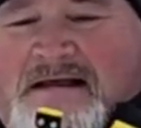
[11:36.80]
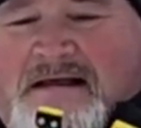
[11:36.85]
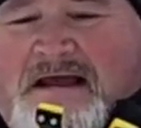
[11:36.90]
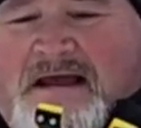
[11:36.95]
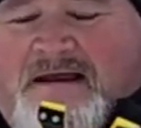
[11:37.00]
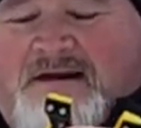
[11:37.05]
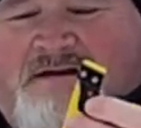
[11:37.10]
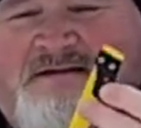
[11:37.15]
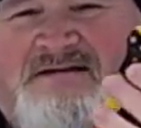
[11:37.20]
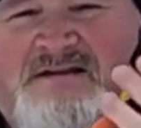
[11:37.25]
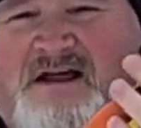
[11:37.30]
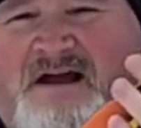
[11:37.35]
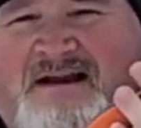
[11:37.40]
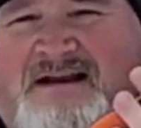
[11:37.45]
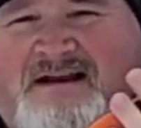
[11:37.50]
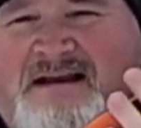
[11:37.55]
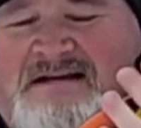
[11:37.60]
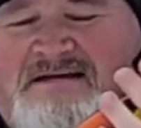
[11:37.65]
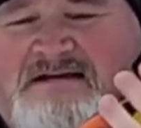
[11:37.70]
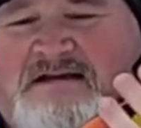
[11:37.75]
It'll slide
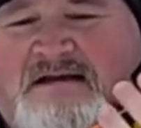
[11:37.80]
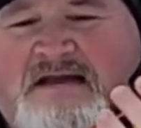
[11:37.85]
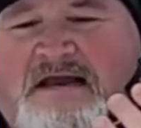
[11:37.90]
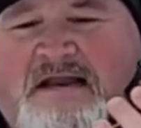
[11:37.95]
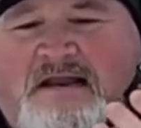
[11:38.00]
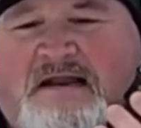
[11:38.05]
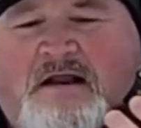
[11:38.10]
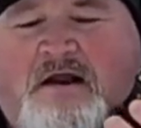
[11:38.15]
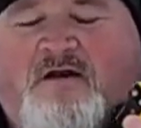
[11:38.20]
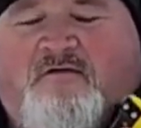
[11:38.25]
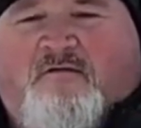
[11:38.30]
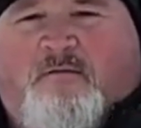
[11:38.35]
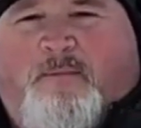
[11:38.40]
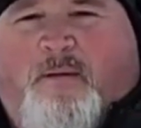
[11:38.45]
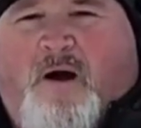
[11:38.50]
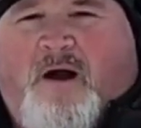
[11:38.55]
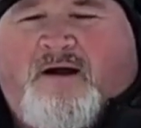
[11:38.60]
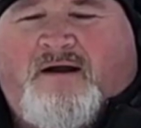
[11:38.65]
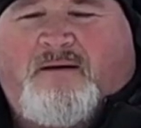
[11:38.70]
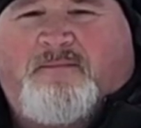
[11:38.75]
easily in and out of a
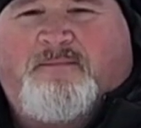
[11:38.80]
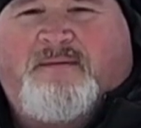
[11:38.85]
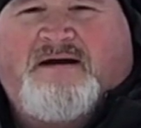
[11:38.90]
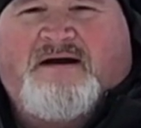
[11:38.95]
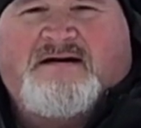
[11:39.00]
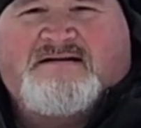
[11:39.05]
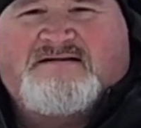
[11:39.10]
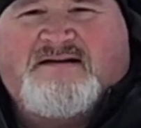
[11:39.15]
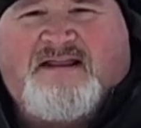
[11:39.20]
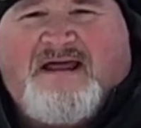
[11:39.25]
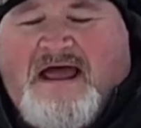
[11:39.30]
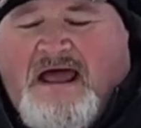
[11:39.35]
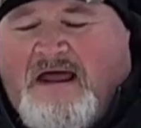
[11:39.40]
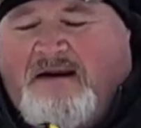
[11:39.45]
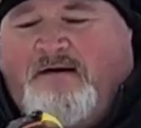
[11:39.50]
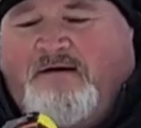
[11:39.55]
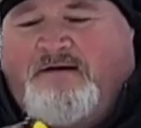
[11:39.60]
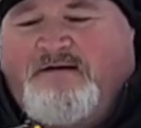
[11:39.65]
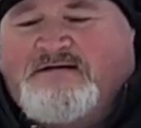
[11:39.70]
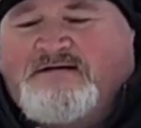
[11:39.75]
pocket because of the
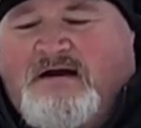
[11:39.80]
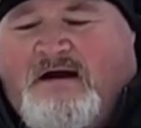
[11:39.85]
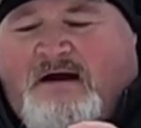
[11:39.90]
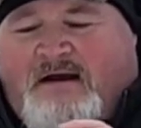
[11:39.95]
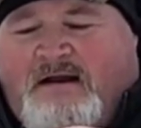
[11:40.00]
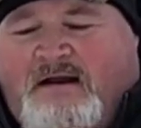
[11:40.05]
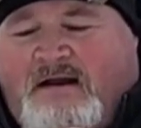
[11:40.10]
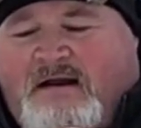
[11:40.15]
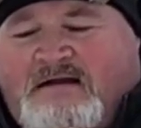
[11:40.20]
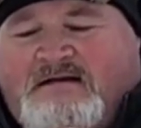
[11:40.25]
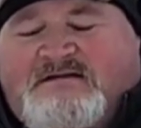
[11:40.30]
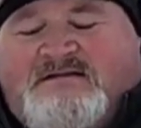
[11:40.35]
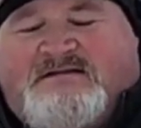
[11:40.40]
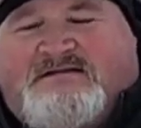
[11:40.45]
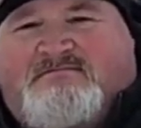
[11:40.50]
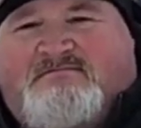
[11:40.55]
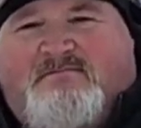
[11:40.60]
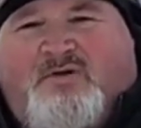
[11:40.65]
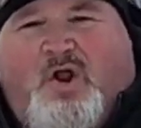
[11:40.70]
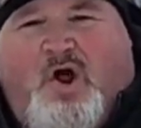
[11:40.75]
handle design. It
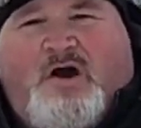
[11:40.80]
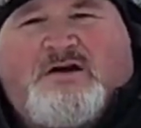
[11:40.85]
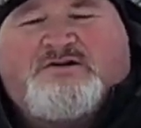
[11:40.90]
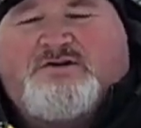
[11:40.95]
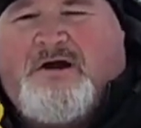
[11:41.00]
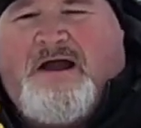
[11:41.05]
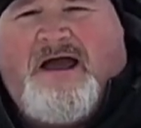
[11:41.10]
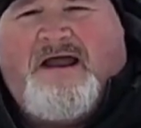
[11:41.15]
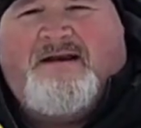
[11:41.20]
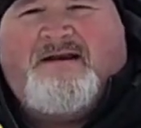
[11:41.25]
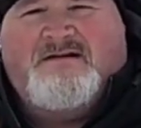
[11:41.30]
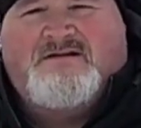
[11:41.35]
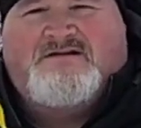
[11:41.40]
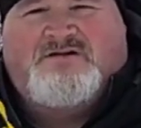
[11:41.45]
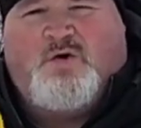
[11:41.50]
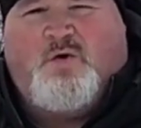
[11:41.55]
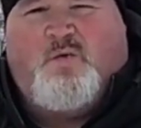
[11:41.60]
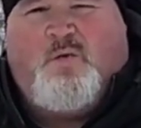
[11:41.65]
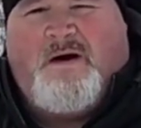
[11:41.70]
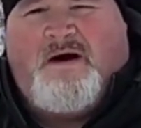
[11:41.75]
locks your hand in
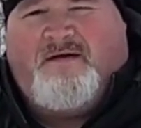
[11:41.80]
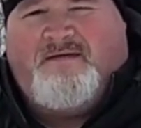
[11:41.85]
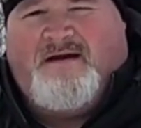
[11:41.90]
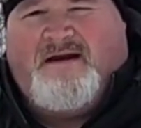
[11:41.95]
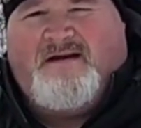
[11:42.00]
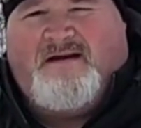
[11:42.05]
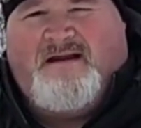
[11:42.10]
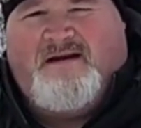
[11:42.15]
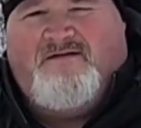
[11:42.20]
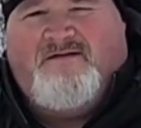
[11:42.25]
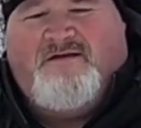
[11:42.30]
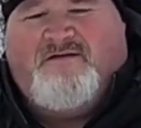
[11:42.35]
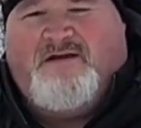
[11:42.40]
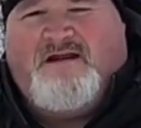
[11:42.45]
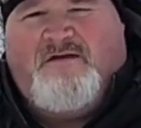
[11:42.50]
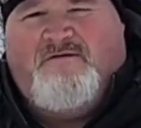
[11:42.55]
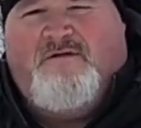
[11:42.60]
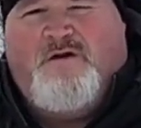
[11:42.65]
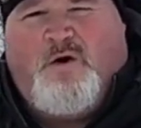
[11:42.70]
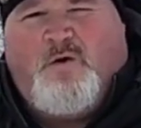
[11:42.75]
so well that even if,
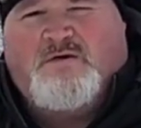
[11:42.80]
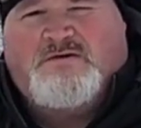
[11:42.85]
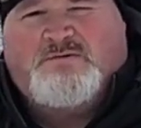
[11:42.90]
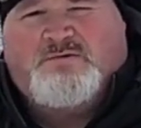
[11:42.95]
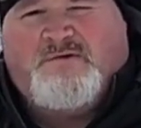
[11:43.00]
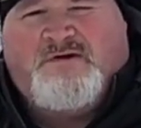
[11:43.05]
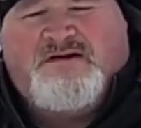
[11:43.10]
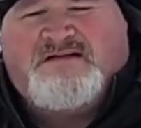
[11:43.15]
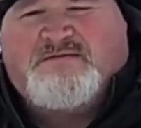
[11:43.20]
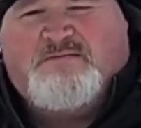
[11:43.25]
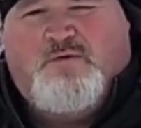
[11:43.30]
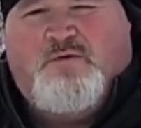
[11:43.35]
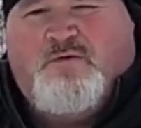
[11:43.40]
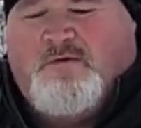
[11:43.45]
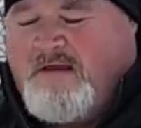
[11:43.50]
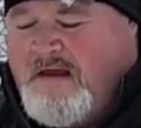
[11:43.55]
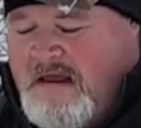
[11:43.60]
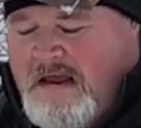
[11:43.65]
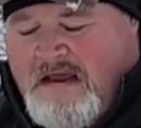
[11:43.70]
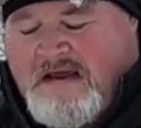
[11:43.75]
even though it's really smooth,
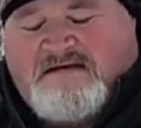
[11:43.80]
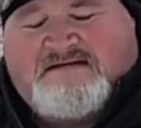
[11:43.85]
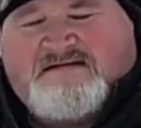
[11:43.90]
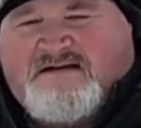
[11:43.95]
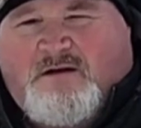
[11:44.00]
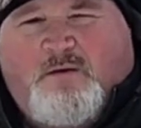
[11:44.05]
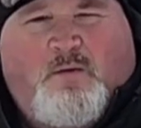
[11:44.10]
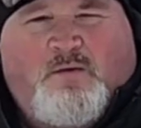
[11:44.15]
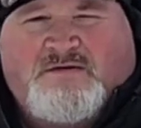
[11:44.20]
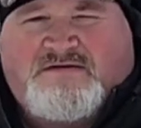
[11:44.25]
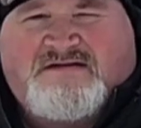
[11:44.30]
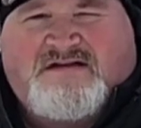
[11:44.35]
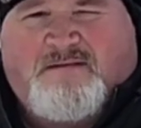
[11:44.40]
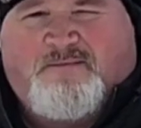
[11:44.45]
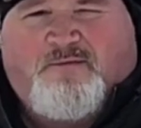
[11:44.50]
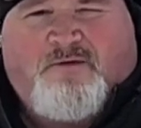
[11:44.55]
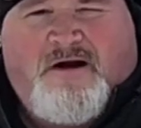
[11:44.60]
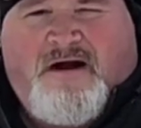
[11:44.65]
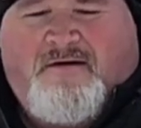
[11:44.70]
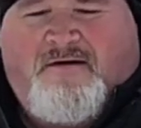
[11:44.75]
it still won't slip
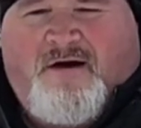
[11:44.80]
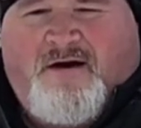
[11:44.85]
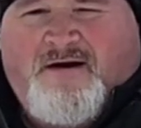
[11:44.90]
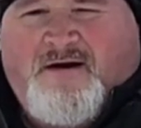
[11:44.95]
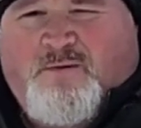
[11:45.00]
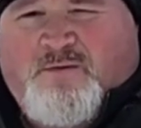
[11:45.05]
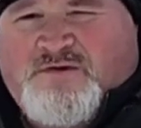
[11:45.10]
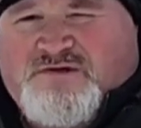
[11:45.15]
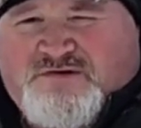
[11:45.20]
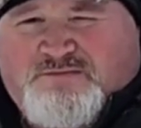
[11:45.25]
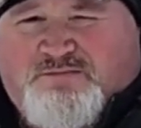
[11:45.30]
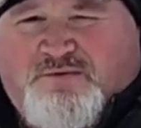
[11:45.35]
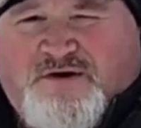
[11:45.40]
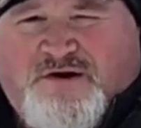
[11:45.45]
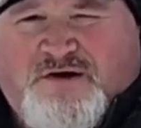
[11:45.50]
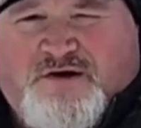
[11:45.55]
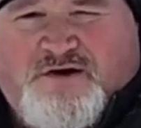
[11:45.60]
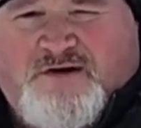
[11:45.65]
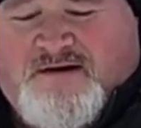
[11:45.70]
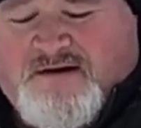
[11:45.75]
around on you, which is pretty
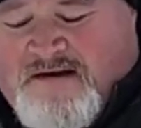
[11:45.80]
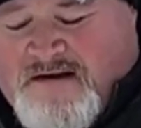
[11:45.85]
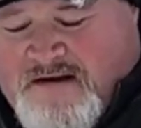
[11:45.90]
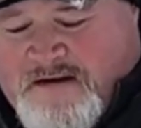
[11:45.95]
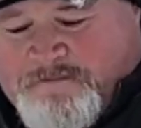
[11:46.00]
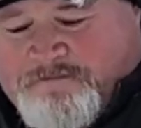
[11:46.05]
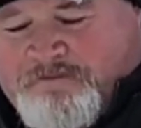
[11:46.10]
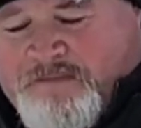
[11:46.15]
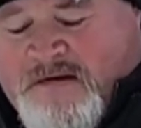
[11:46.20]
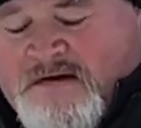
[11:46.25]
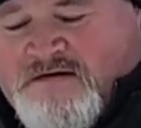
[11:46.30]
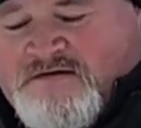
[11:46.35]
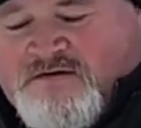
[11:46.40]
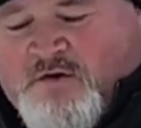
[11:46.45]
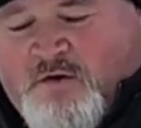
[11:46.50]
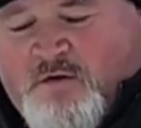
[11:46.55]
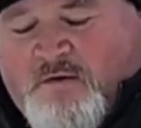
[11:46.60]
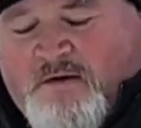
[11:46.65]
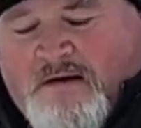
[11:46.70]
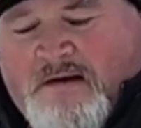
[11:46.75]
good.
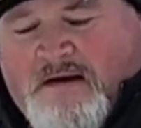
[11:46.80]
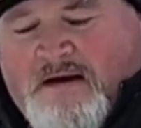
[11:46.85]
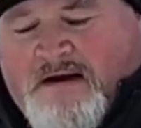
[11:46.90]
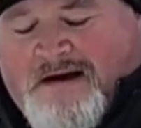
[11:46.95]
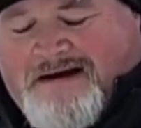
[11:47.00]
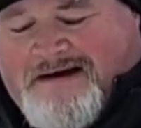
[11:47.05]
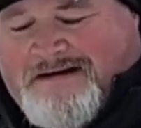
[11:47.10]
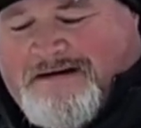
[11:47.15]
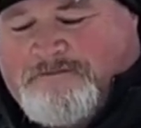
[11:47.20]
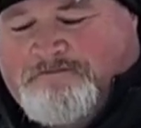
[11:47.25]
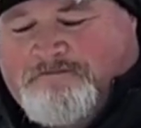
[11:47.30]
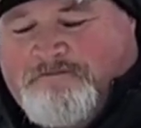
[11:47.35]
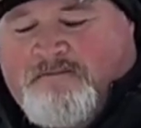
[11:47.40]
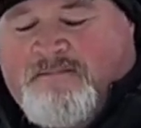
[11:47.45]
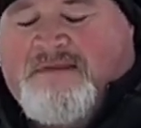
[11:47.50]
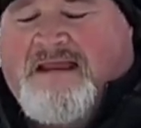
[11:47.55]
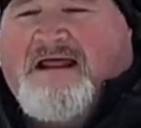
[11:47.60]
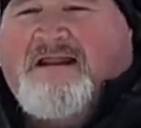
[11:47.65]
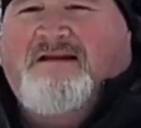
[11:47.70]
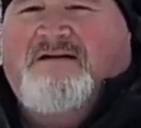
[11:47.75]
So um,
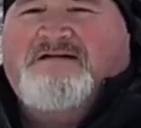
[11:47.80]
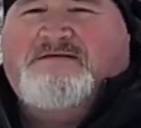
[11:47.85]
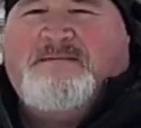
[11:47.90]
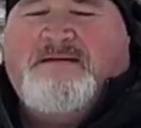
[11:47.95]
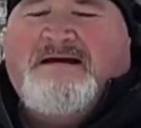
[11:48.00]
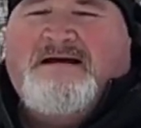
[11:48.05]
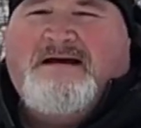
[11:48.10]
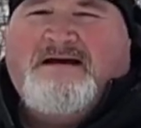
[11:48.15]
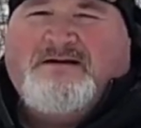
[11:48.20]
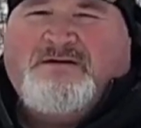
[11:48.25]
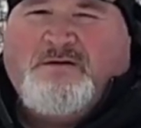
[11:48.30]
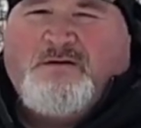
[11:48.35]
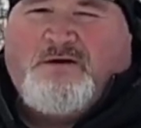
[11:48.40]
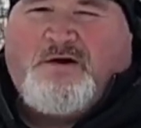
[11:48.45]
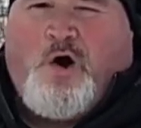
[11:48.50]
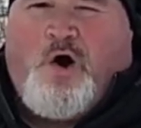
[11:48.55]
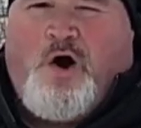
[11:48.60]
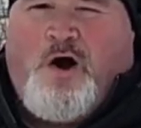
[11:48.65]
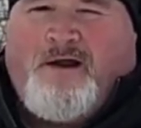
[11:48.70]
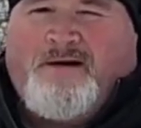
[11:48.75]
that leaves me to the
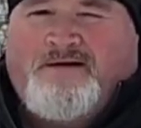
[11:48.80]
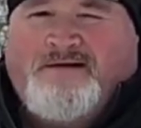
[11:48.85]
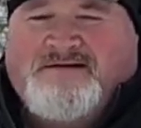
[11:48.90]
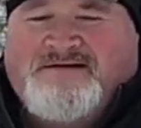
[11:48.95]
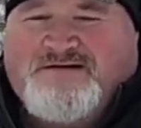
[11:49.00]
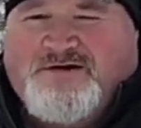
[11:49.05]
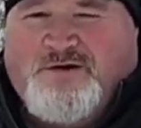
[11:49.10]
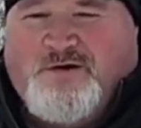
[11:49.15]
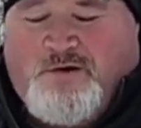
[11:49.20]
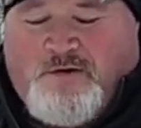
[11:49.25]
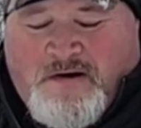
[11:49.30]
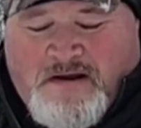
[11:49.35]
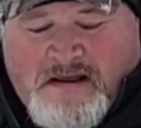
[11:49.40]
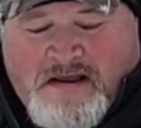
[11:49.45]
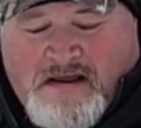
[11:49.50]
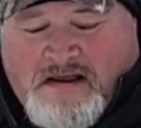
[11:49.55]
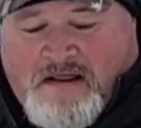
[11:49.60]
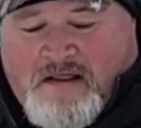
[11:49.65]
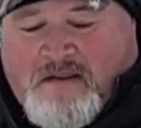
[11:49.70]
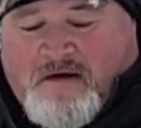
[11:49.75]
con. So
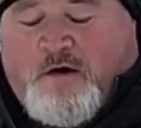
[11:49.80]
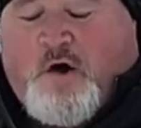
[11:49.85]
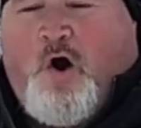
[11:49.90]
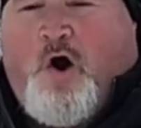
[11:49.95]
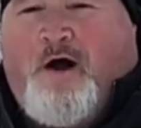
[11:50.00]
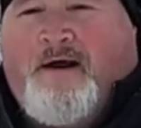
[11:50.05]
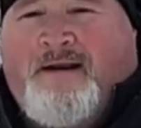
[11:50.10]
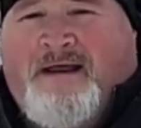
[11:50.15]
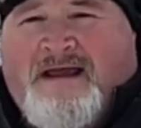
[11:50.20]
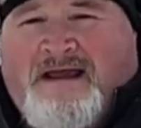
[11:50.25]
the con